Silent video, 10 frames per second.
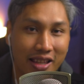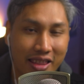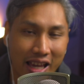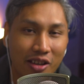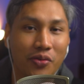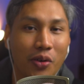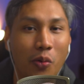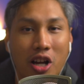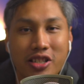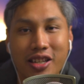Thank you for
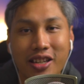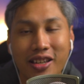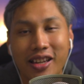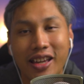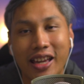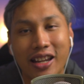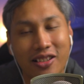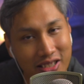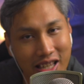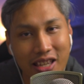watching and
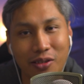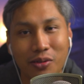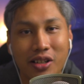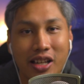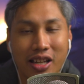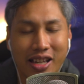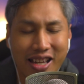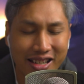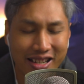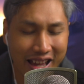I'll see you
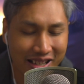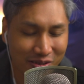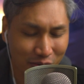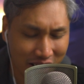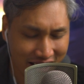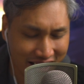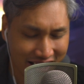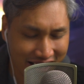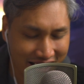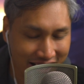in the next
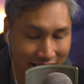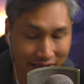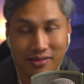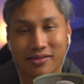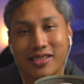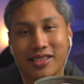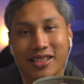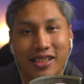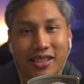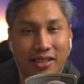one!
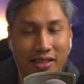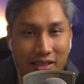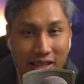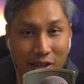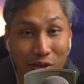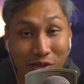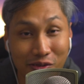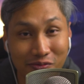See you.